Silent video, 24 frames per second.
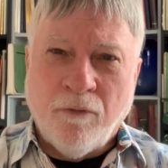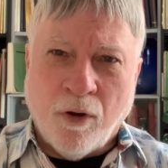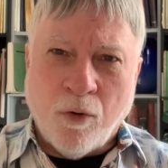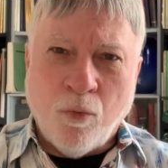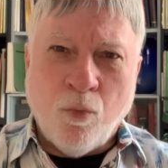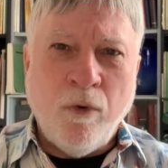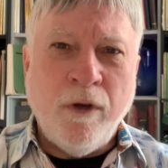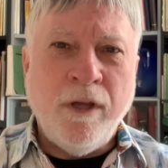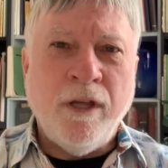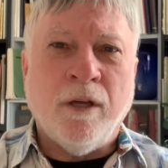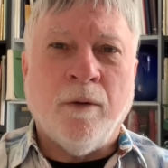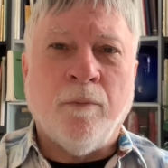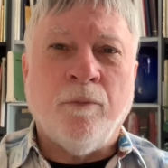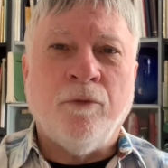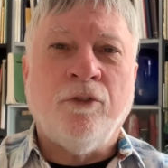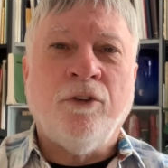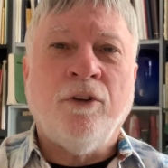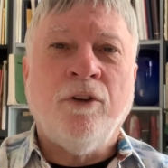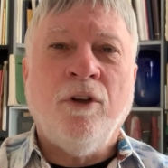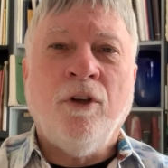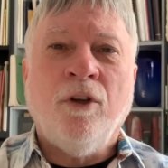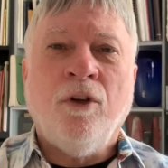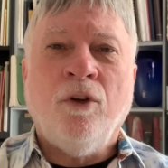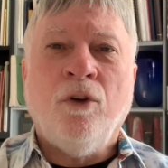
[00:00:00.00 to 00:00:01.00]
Williams,
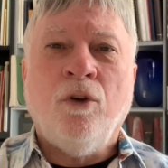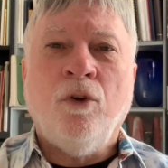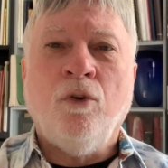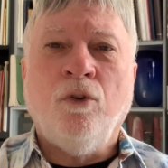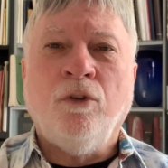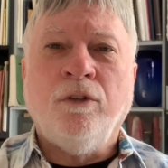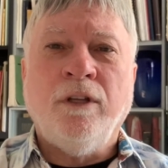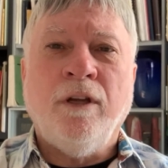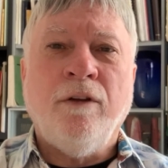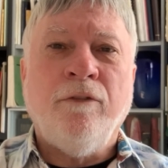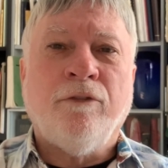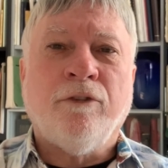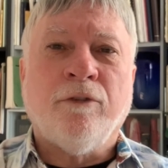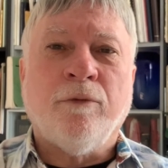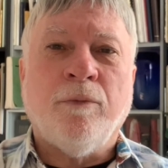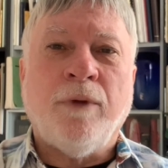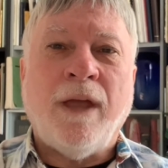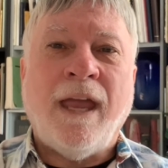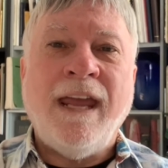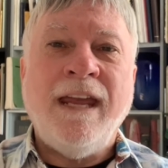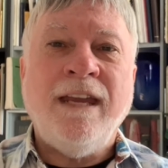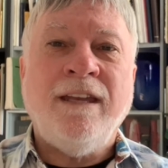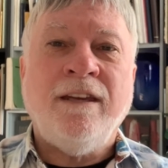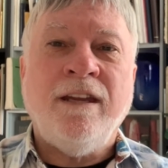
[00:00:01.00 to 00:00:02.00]
who lived from
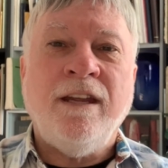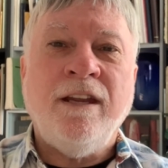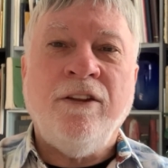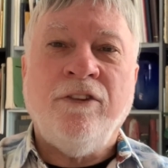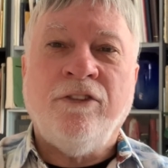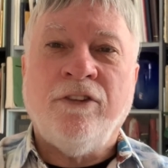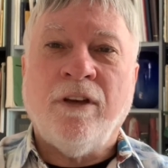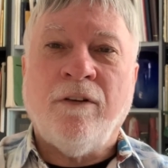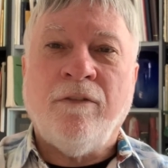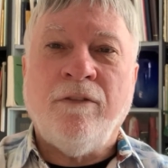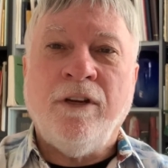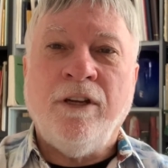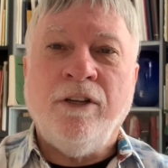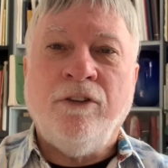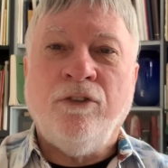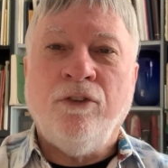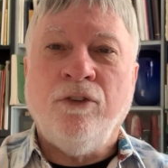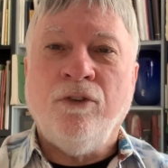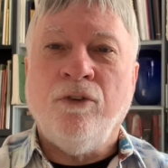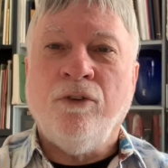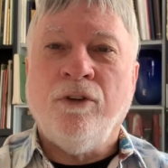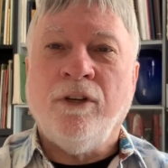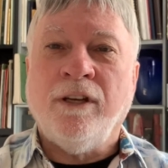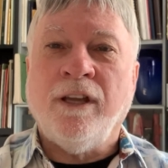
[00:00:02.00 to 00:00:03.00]

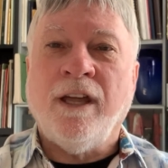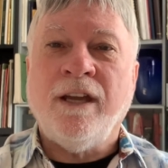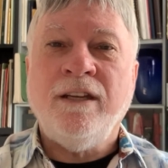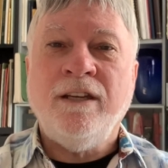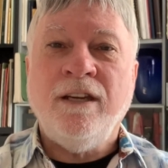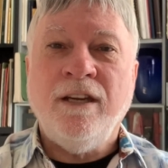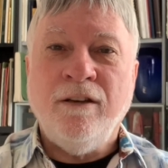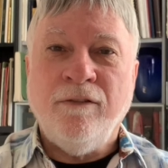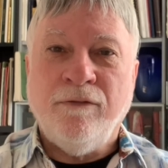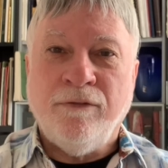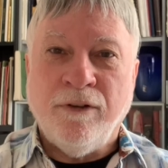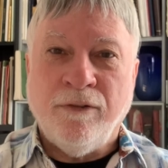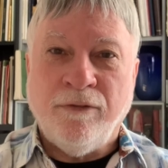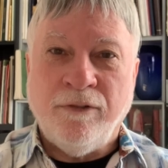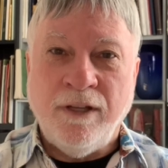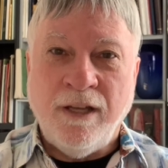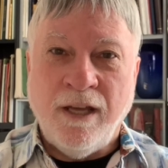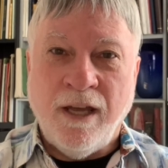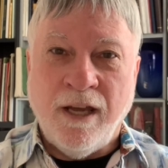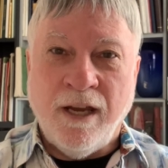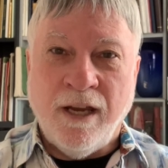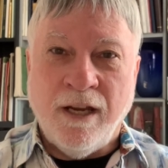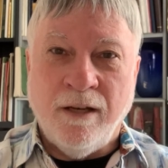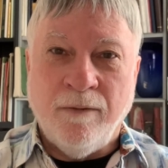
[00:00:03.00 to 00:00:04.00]
1872 to
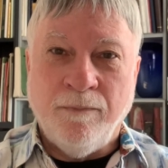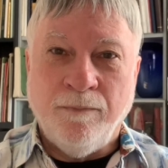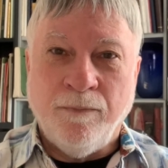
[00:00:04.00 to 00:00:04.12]
1958,